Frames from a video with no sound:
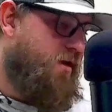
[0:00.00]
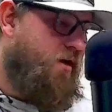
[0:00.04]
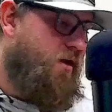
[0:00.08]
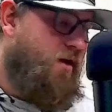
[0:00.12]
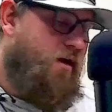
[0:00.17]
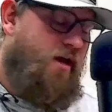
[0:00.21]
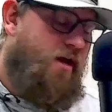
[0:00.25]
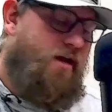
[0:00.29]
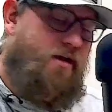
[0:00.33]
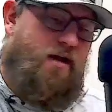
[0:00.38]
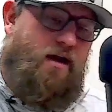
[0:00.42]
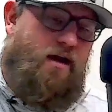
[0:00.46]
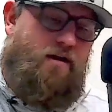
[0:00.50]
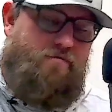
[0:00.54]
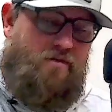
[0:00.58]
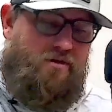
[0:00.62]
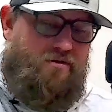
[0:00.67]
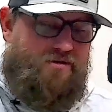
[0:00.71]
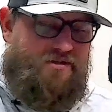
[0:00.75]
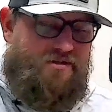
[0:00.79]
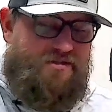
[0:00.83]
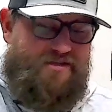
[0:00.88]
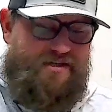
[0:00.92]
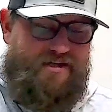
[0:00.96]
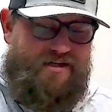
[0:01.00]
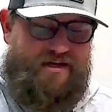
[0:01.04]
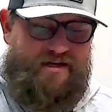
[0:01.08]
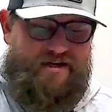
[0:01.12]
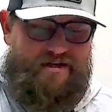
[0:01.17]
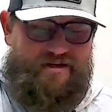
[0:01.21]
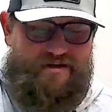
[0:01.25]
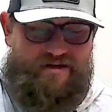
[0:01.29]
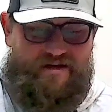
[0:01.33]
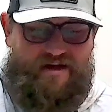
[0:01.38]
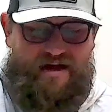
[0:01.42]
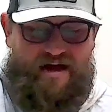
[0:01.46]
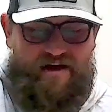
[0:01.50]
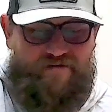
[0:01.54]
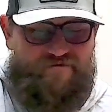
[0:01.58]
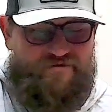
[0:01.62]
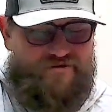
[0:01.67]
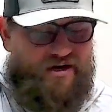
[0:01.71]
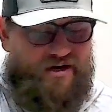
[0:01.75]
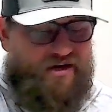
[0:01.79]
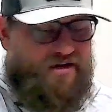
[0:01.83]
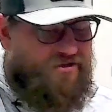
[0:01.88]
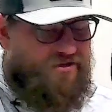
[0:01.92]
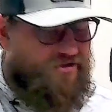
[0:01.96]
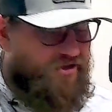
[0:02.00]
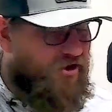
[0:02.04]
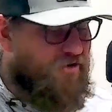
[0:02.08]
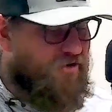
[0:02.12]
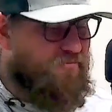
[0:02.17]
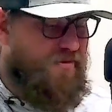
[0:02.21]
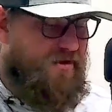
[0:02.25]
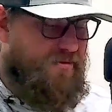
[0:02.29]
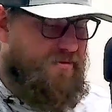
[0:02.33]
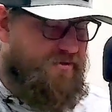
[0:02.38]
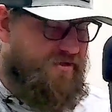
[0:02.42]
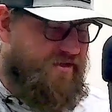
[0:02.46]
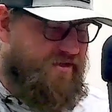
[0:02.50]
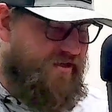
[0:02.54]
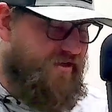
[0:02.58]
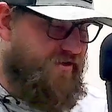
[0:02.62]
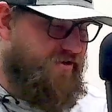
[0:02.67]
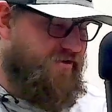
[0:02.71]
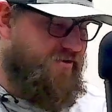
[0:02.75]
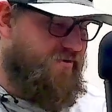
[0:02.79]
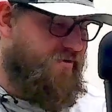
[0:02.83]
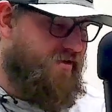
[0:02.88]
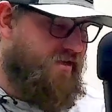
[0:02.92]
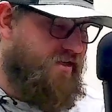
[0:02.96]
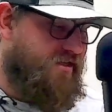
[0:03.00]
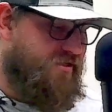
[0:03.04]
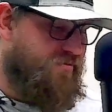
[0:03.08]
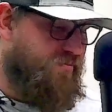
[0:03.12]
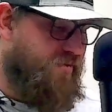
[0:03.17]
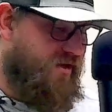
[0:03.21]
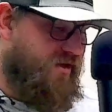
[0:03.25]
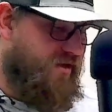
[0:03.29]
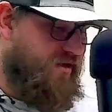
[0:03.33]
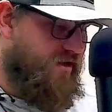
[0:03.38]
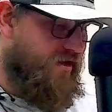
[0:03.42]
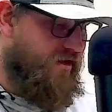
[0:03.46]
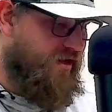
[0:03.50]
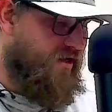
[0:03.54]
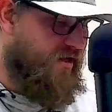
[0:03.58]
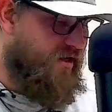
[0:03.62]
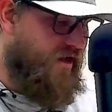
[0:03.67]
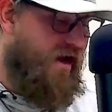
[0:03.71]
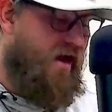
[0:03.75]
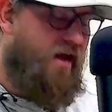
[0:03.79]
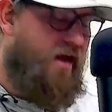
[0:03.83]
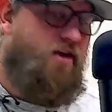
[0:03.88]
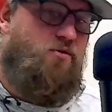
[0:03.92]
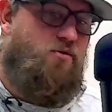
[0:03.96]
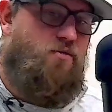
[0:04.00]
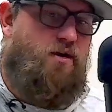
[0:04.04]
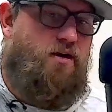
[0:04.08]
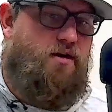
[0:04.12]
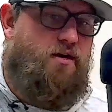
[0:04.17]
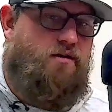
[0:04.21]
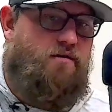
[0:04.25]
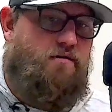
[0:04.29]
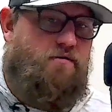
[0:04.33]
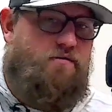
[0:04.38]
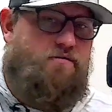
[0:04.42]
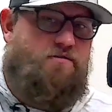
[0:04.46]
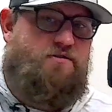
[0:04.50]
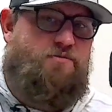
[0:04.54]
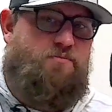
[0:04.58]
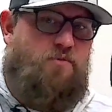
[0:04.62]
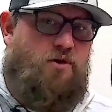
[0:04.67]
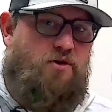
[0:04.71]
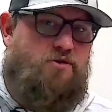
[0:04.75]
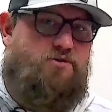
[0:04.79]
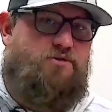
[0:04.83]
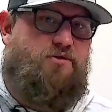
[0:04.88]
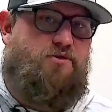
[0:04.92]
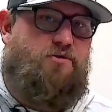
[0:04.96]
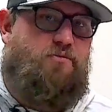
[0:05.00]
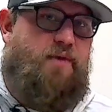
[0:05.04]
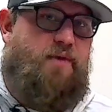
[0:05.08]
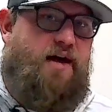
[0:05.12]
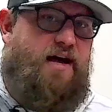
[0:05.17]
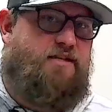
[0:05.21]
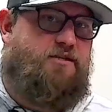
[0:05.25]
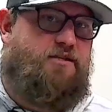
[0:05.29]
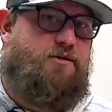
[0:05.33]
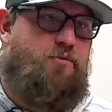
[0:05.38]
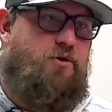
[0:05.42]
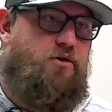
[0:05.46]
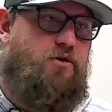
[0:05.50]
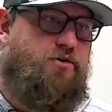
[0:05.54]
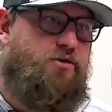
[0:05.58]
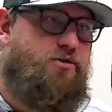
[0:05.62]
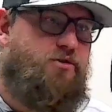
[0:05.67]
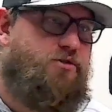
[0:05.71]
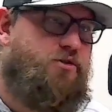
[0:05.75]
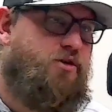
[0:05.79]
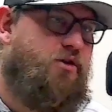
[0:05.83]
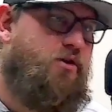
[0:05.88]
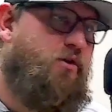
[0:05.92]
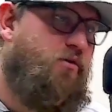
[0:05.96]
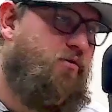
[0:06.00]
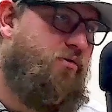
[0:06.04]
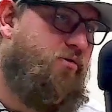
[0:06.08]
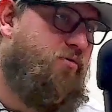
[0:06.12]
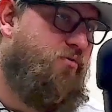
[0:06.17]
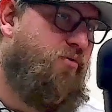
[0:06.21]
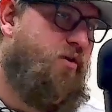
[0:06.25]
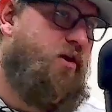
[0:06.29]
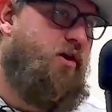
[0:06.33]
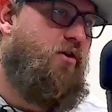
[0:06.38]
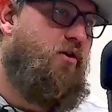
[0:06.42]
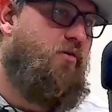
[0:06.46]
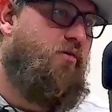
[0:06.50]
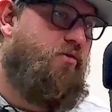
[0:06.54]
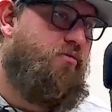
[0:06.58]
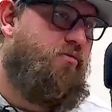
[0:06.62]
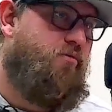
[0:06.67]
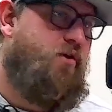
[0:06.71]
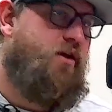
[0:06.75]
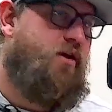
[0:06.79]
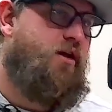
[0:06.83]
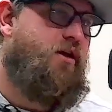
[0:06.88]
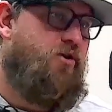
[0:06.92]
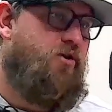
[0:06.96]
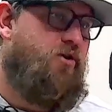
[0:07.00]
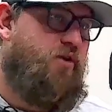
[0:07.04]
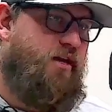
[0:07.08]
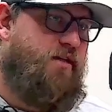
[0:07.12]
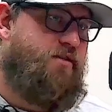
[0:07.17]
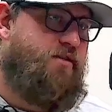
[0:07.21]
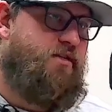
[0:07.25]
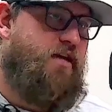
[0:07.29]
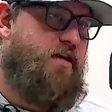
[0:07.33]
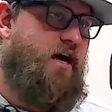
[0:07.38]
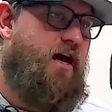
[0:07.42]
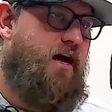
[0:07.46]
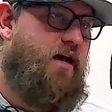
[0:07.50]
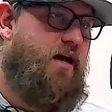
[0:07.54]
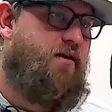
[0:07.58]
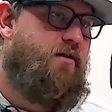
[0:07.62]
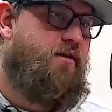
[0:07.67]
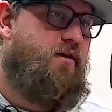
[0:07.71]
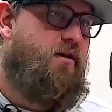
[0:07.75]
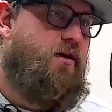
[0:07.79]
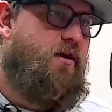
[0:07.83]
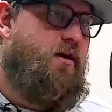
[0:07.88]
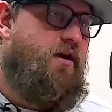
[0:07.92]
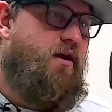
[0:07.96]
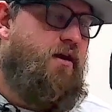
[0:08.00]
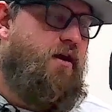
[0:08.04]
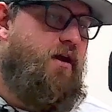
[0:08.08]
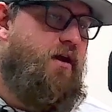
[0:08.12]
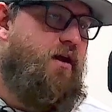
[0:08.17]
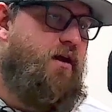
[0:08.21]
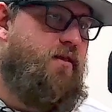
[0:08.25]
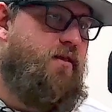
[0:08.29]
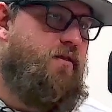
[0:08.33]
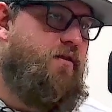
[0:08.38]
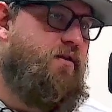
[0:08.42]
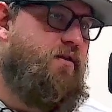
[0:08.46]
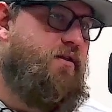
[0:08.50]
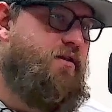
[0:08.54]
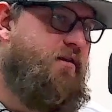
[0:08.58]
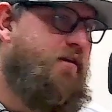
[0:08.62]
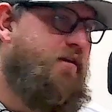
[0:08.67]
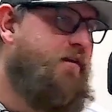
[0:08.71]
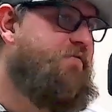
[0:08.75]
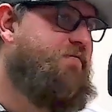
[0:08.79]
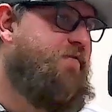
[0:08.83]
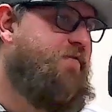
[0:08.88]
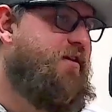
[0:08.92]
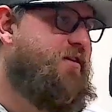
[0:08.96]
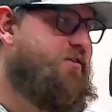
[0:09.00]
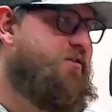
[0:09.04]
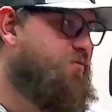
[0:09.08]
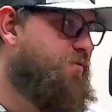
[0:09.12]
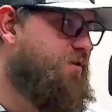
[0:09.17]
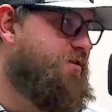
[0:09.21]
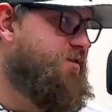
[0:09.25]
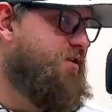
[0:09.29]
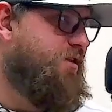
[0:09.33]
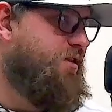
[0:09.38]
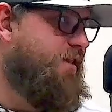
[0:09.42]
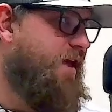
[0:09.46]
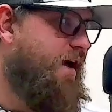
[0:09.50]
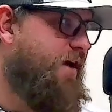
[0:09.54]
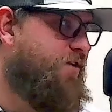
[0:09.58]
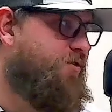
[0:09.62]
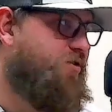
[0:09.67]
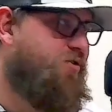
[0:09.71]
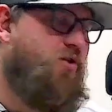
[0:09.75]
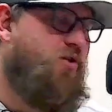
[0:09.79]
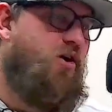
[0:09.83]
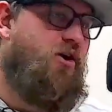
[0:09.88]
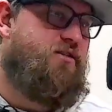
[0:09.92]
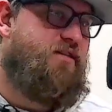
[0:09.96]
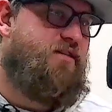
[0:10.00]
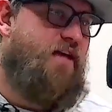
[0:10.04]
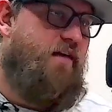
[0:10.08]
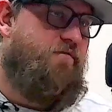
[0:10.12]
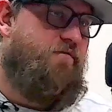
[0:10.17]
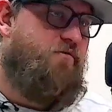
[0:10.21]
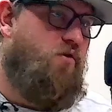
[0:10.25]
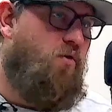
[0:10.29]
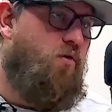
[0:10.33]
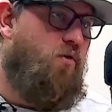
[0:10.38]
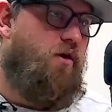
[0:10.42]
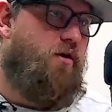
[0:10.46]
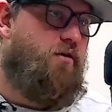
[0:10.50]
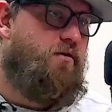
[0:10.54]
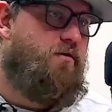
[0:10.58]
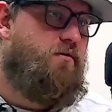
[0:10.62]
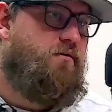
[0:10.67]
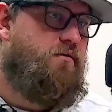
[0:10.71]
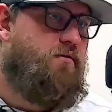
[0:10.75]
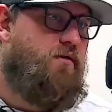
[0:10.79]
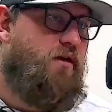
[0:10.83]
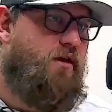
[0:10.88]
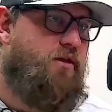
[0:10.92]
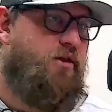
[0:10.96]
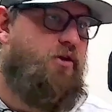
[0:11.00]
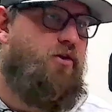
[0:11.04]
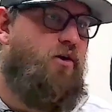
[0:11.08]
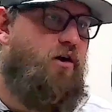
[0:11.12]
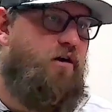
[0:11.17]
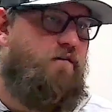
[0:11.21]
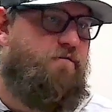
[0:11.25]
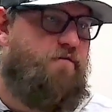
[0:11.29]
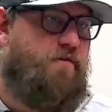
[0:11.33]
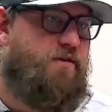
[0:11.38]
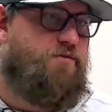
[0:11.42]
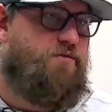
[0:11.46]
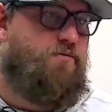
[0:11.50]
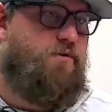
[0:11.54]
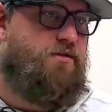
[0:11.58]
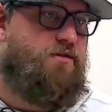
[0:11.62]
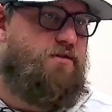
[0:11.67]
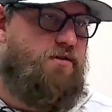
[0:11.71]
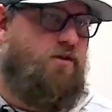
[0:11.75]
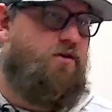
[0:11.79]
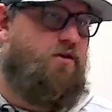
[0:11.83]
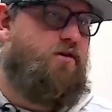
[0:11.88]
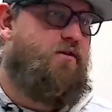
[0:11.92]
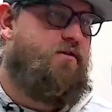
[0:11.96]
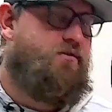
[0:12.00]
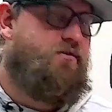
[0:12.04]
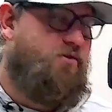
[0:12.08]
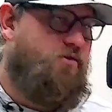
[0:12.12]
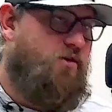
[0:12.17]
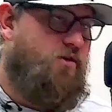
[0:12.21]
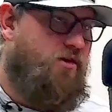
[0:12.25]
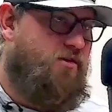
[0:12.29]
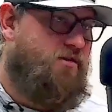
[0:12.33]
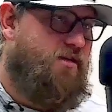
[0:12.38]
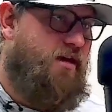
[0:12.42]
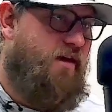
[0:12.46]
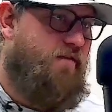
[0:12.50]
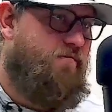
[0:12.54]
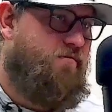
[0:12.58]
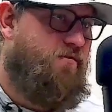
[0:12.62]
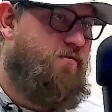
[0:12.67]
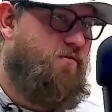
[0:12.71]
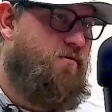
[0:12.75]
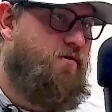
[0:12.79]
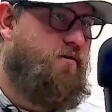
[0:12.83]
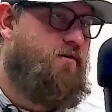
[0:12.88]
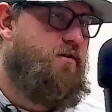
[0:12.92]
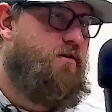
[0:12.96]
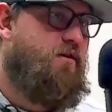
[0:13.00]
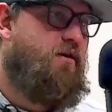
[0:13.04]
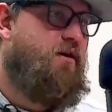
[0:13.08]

And I've always I've tried to talk people into doing this, but in Iowa, small school basketball used to go 3-on-3 on each side, and the defense wasn't allowed to cross half court, and the offense wasn't allowed to cross half court.